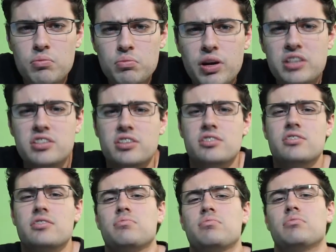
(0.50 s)

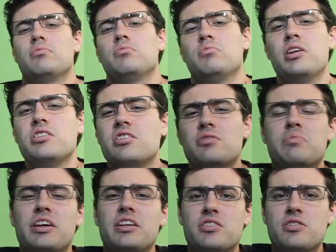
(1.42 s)
Prejudice. Prejudice
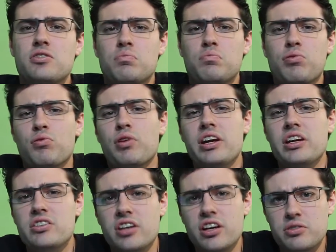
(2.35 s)
means
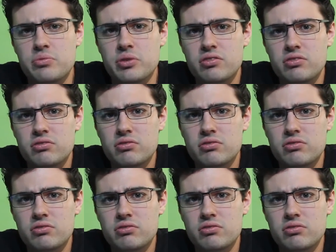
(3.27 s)
prejudgment.